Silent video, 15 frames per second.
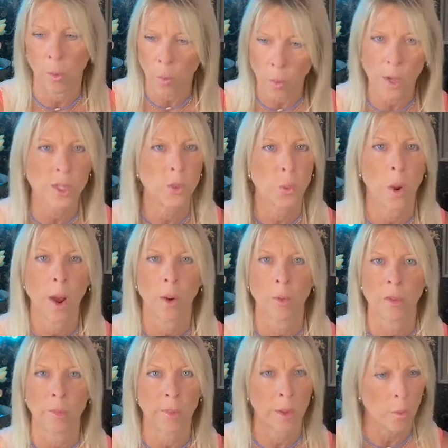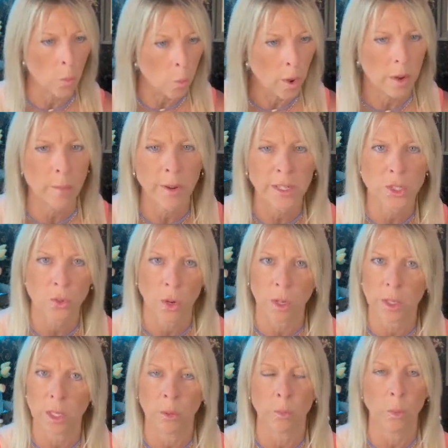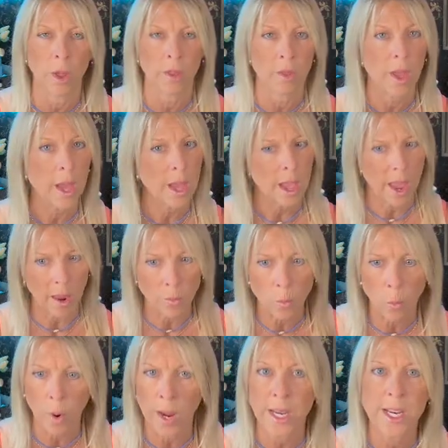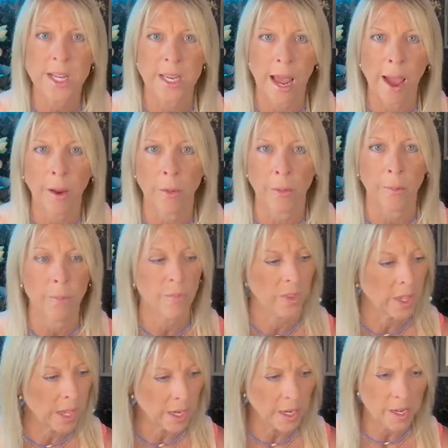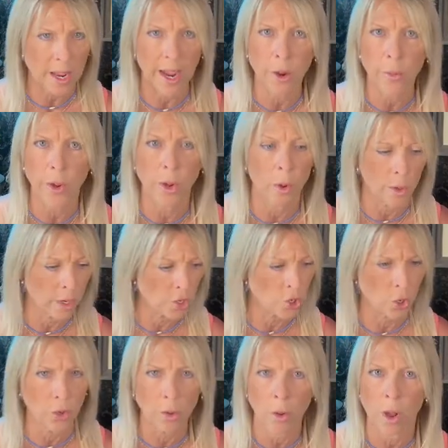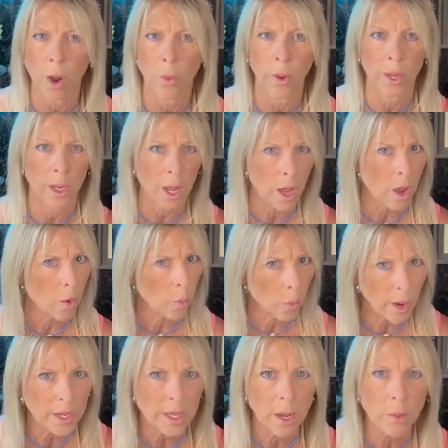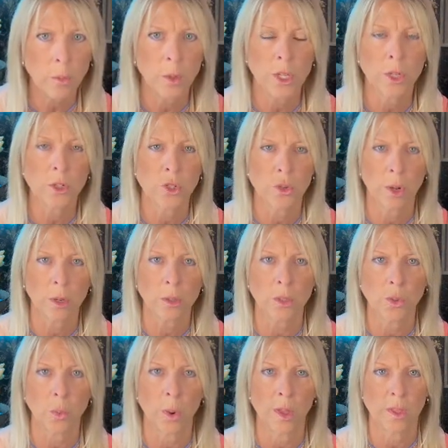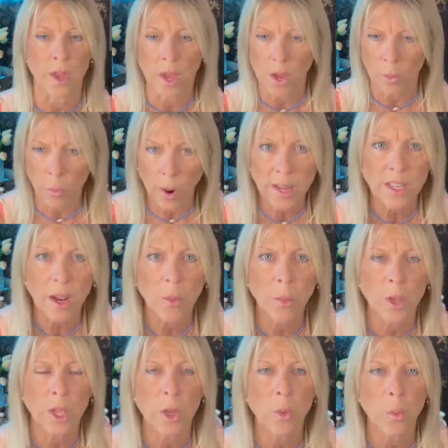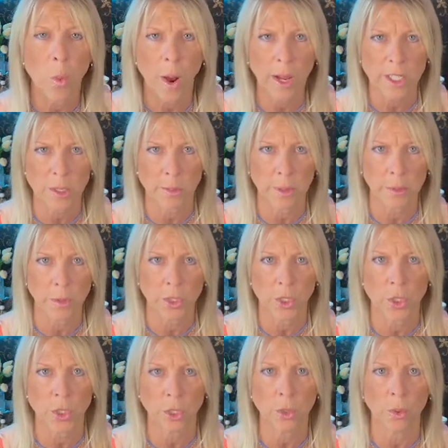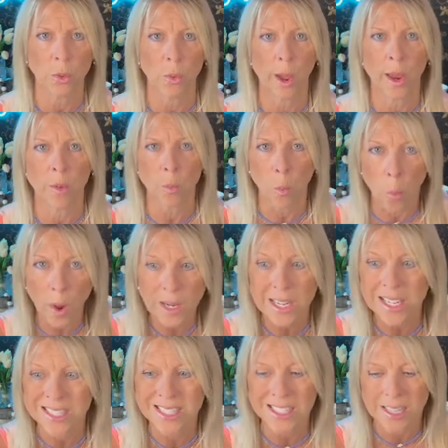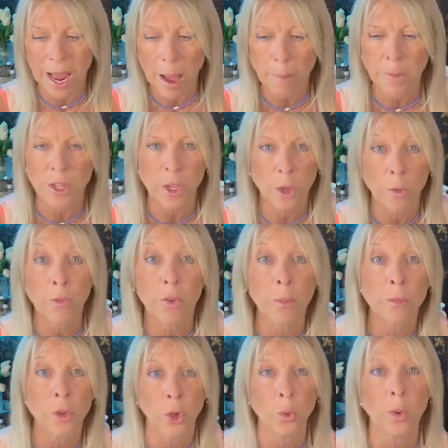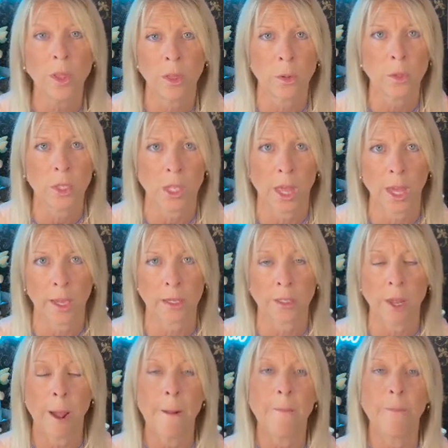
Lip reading: What's wrong with me? What am I struggling with? And write it down. Get a diary going, a journal going. Write down what your struggles with. Write down what you want to be able to do and what is stopping you from doing those things.